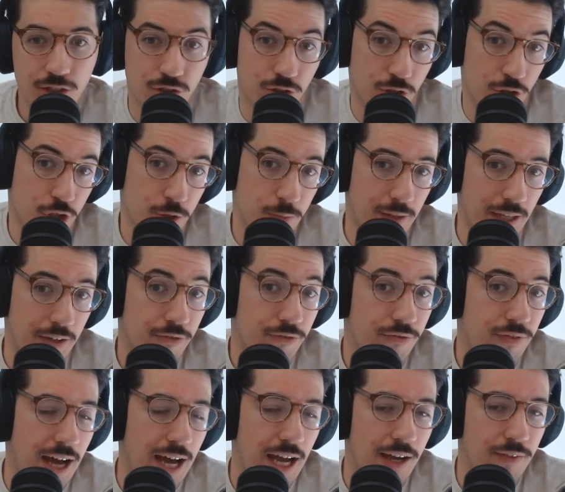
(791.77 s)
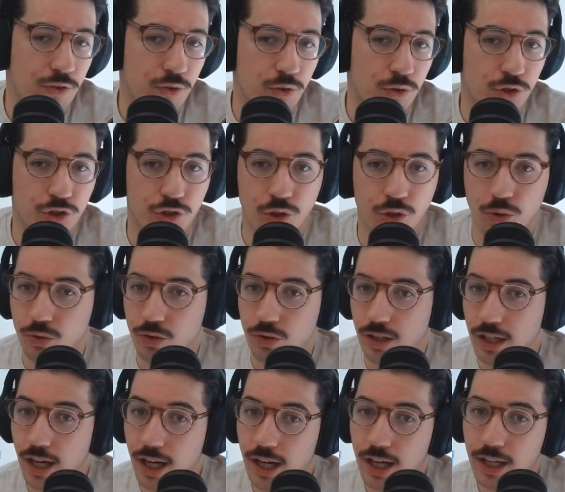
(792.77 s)
So there should be like 5 or so
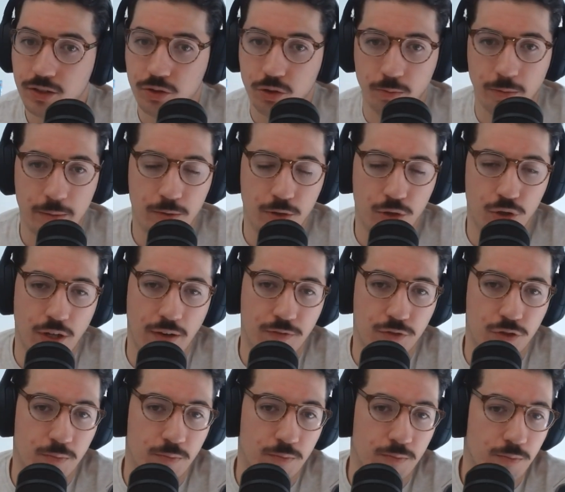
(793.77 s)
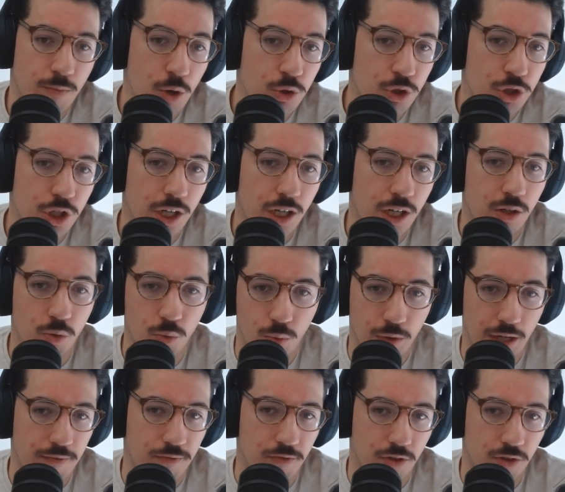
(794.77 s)
cuts, or maybe you have some motion or
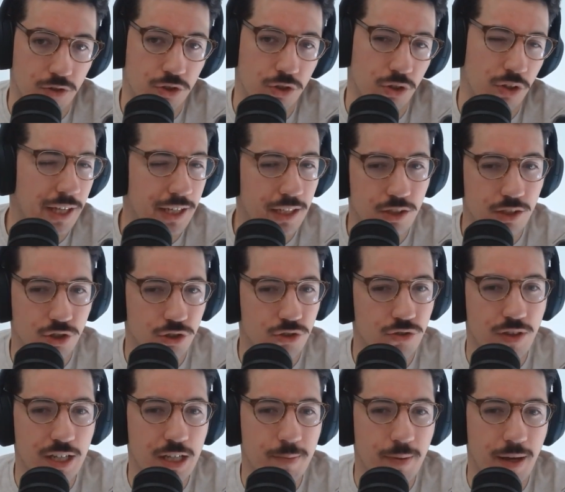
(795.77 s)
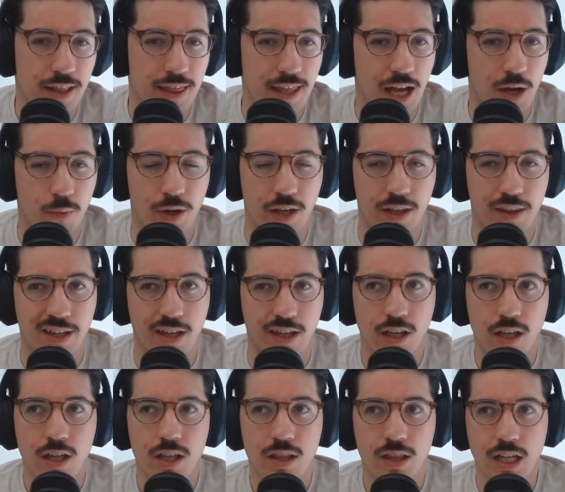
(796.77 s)
whatever. So like, just think about it that way. Like,
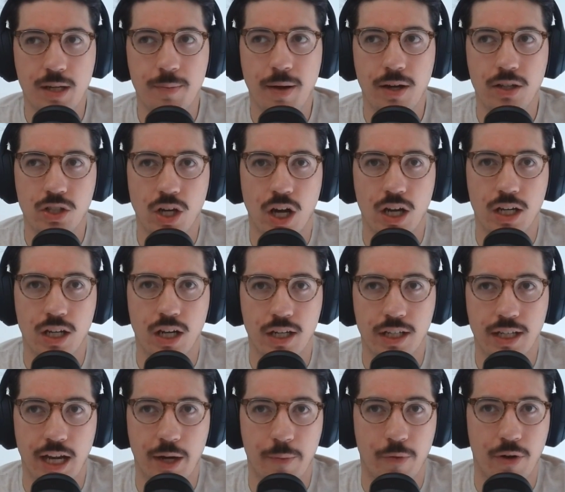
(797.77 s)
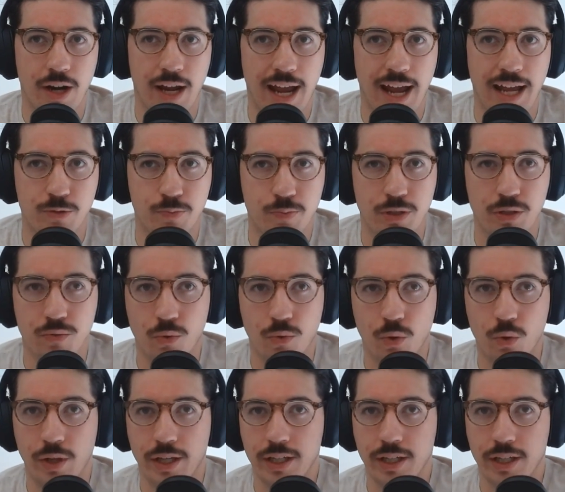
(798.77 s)
think about talking on camera as B-roll.